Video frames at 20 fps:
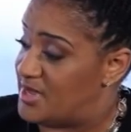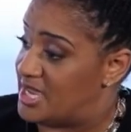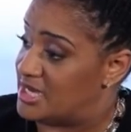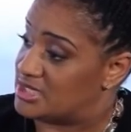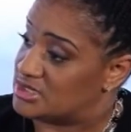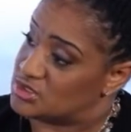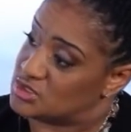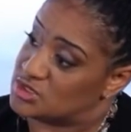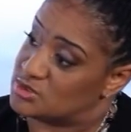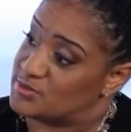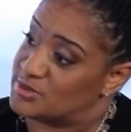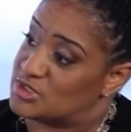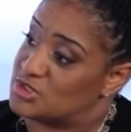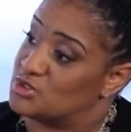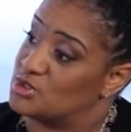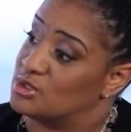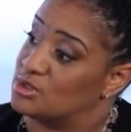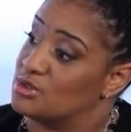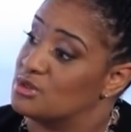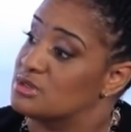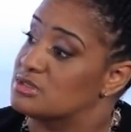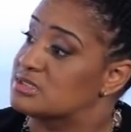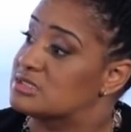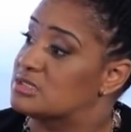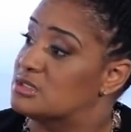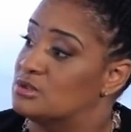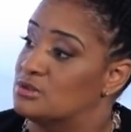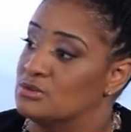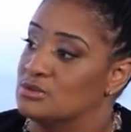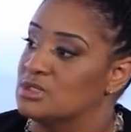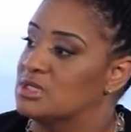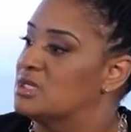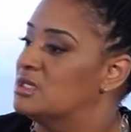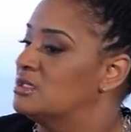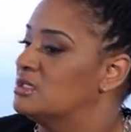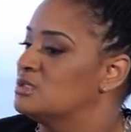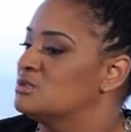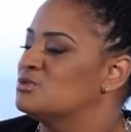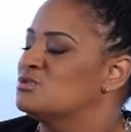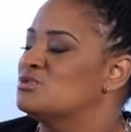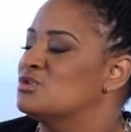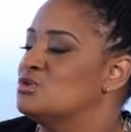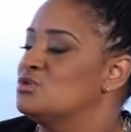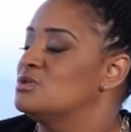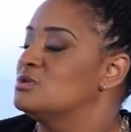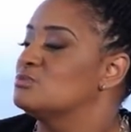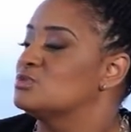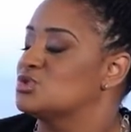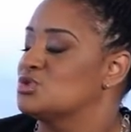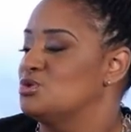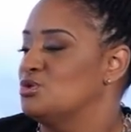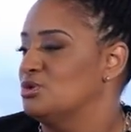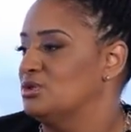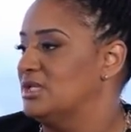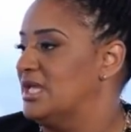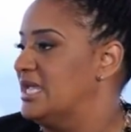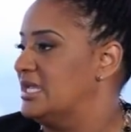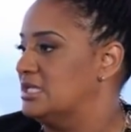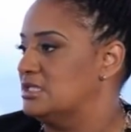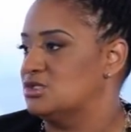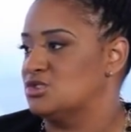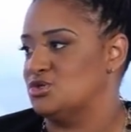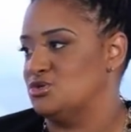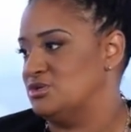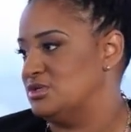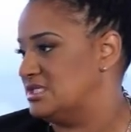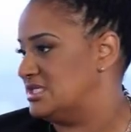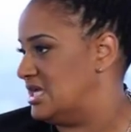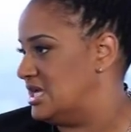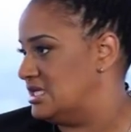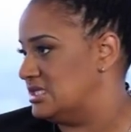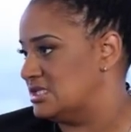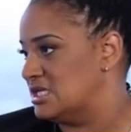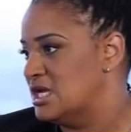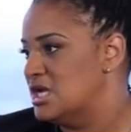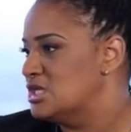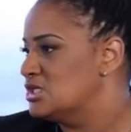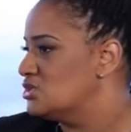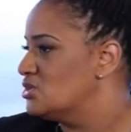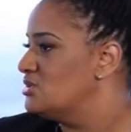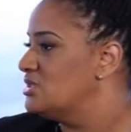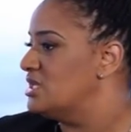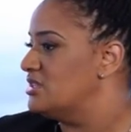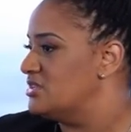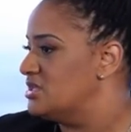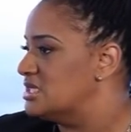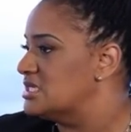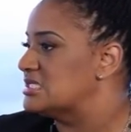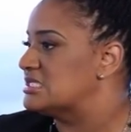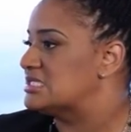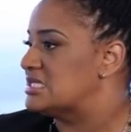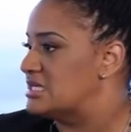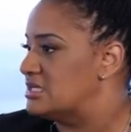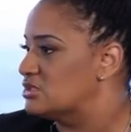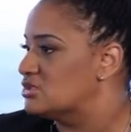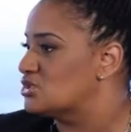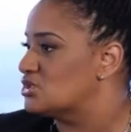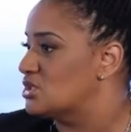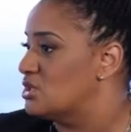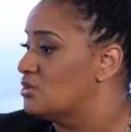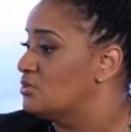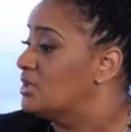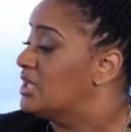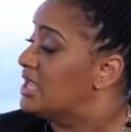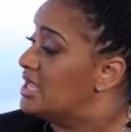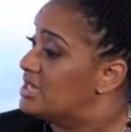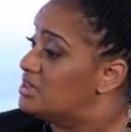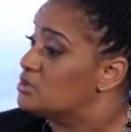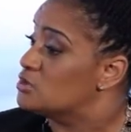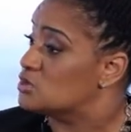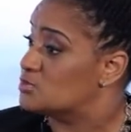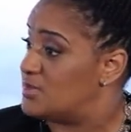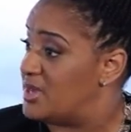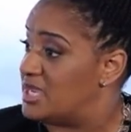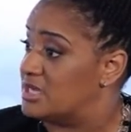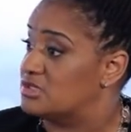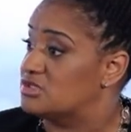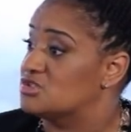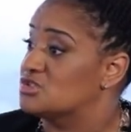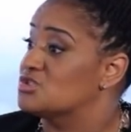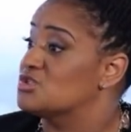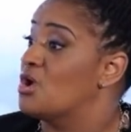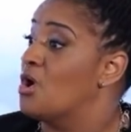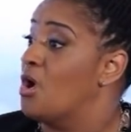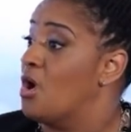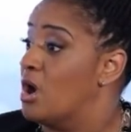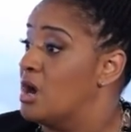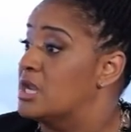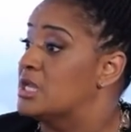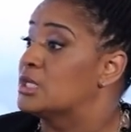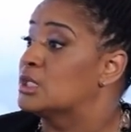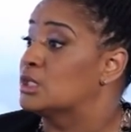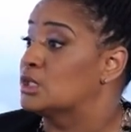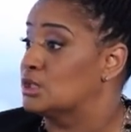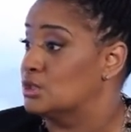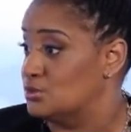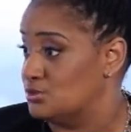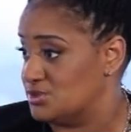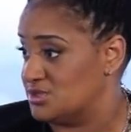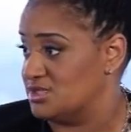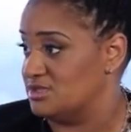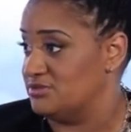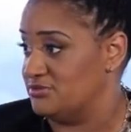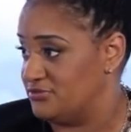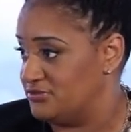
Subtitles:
packages, but you can also do them to your liking, to your taste. So nothing is set in stone, and those packages are inclusive.